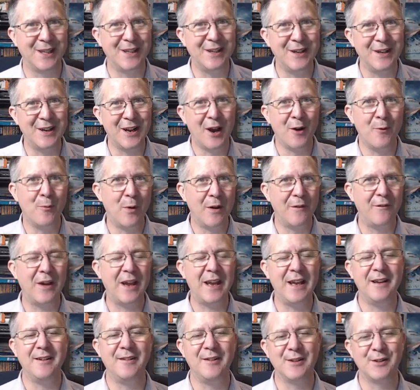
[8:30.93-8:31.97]
you know,
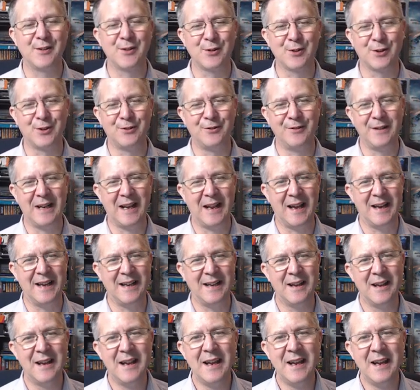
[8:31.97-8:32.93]
within the storyline.